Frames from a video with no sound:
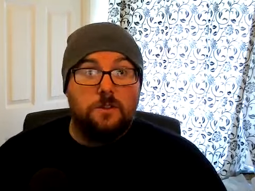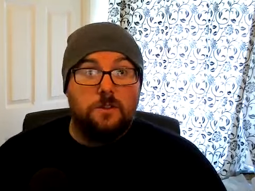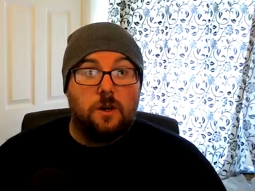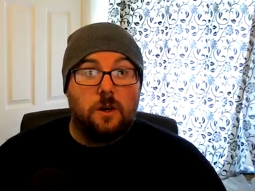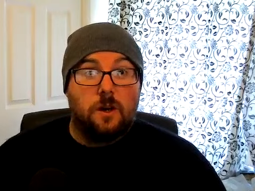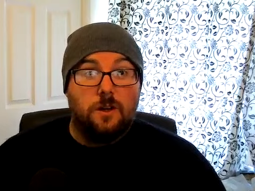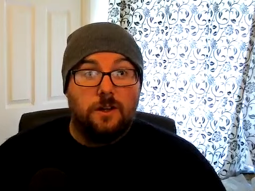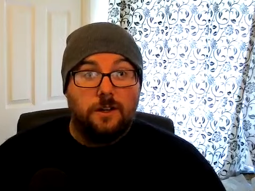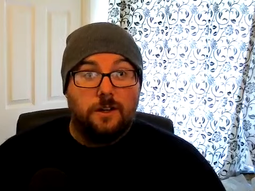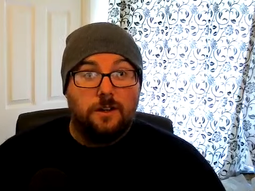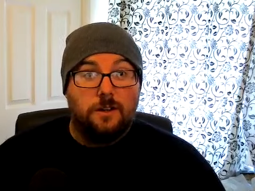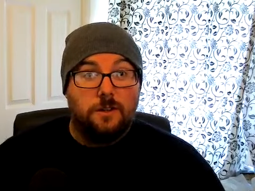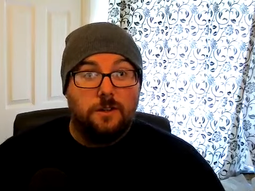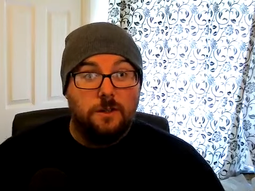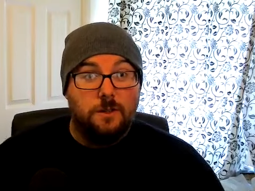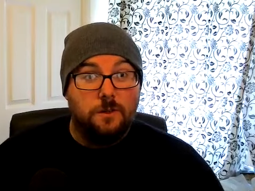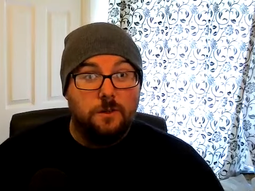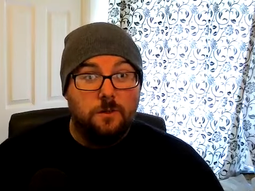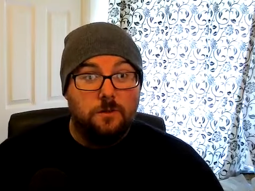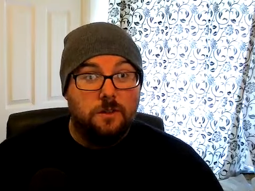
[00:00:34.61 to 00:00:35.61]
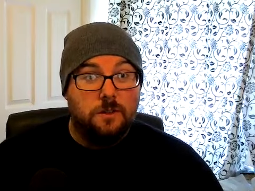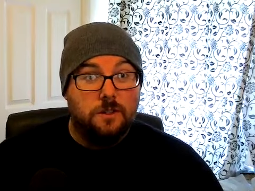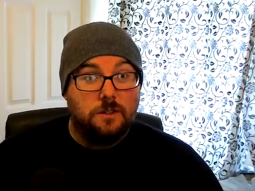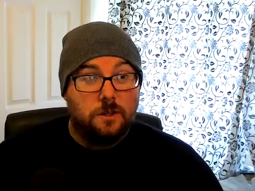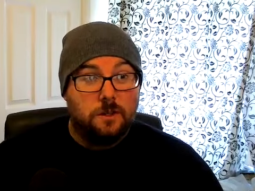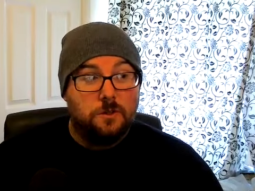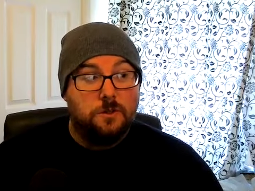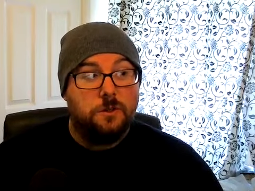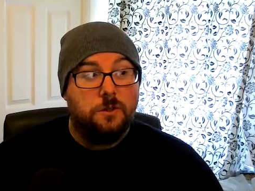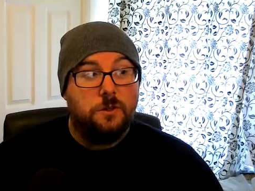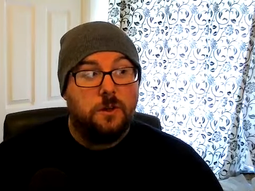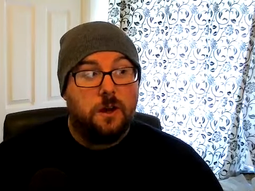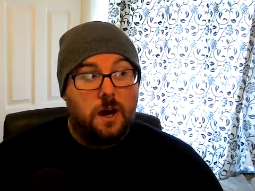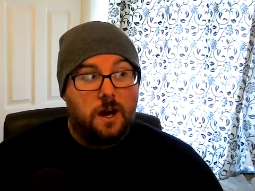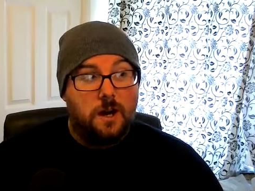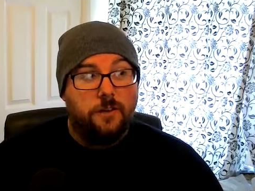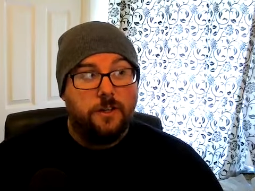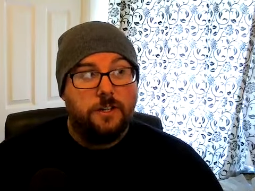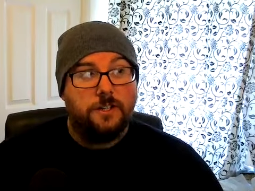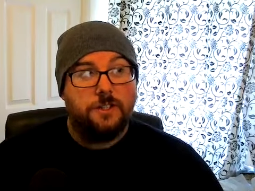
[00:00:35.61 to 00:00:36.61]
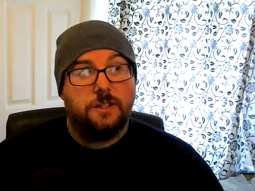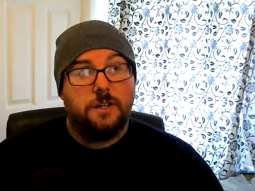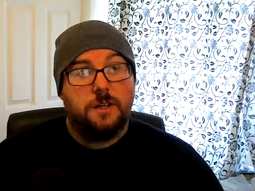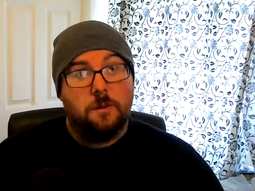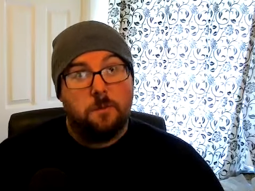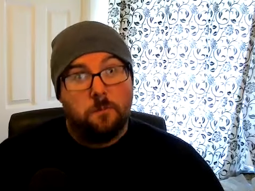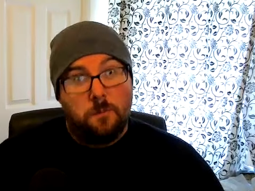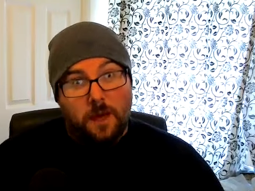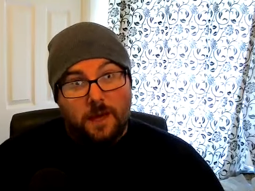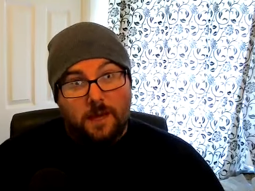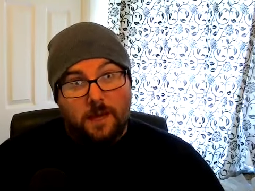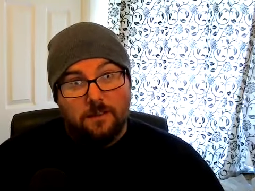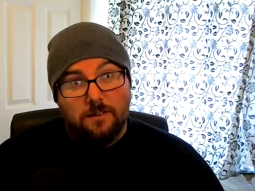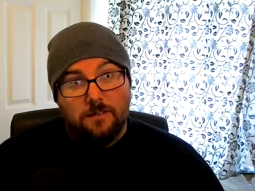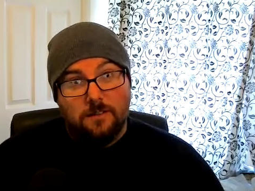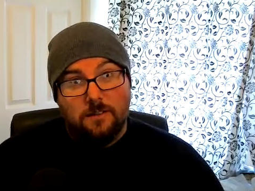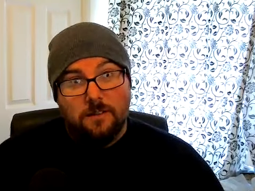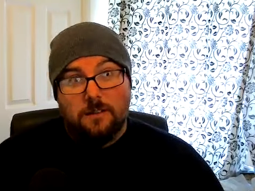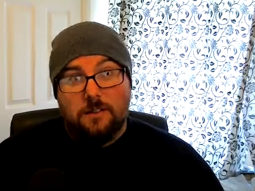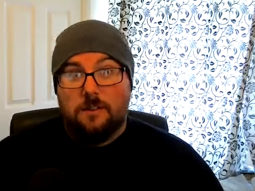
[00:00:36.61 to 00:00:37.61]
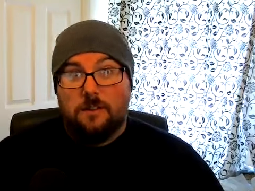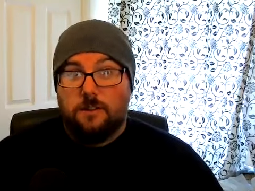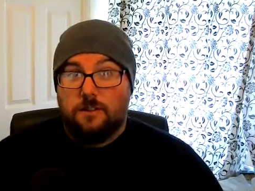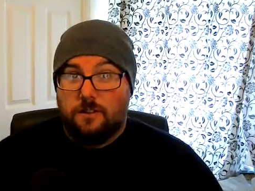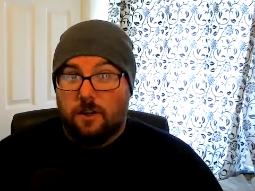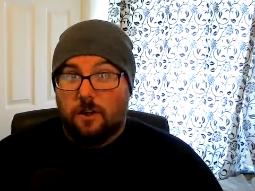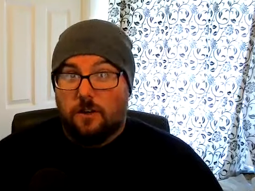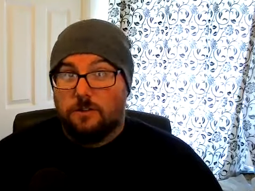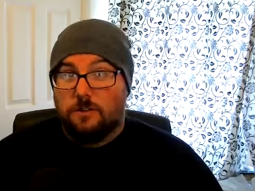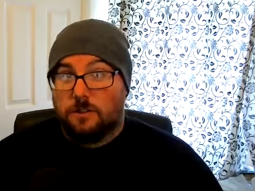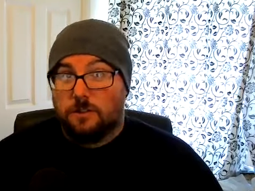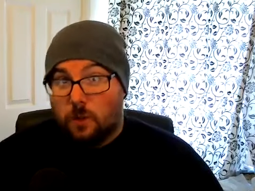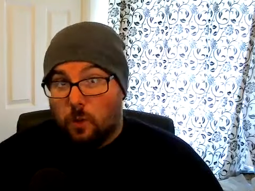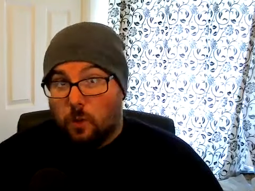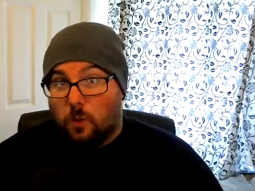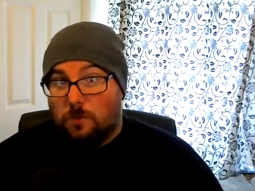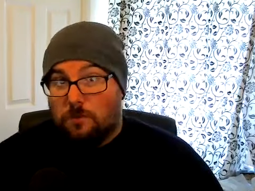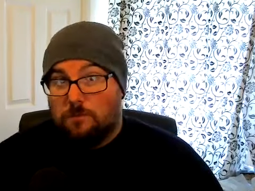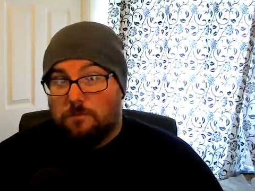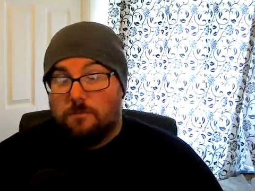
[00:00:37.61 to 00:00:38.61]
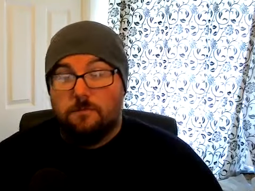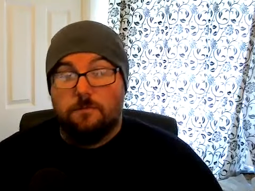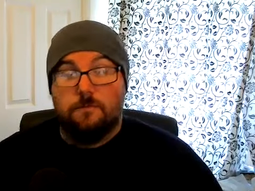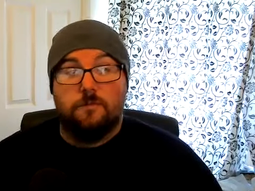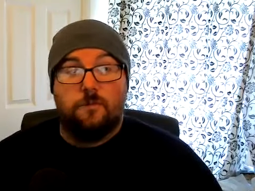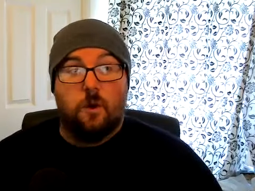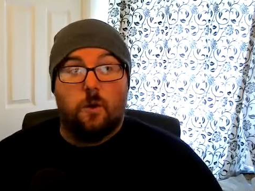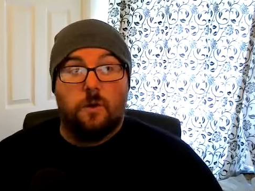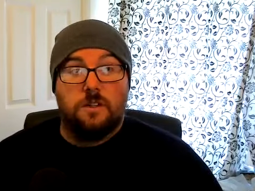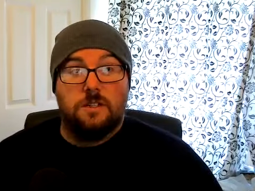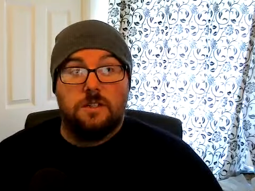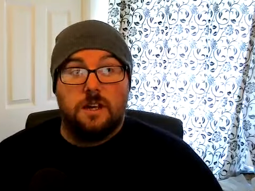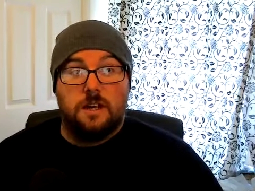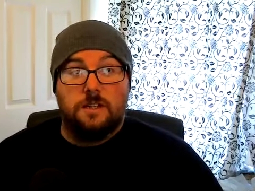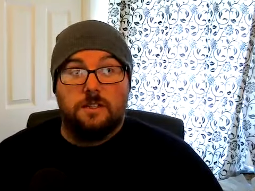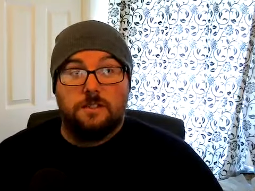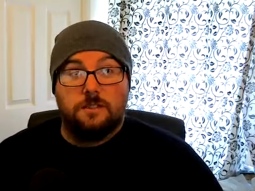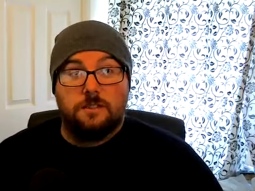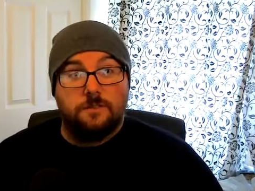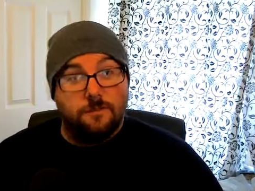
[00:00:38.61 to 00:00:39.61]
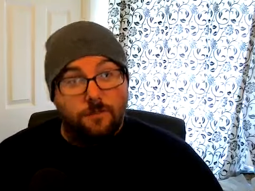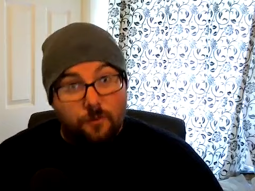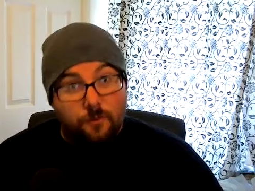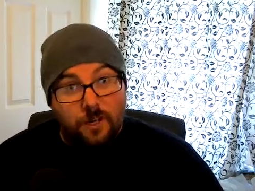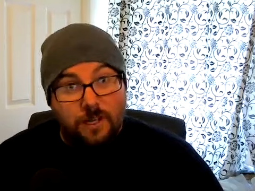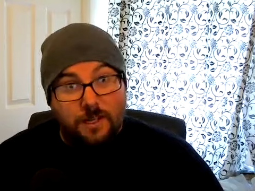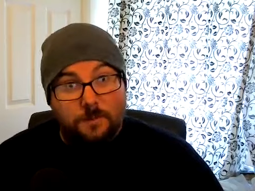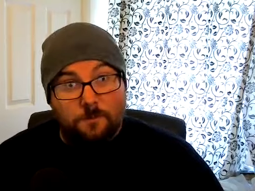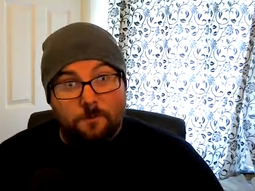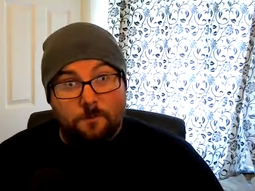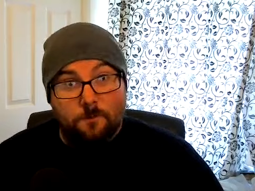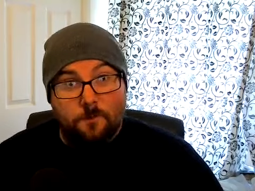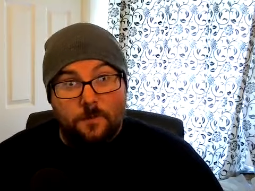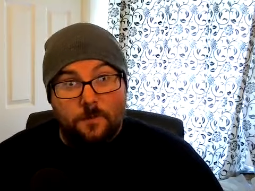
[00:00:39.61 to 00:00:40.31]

So all you got to do is go to irishpagan.school/free.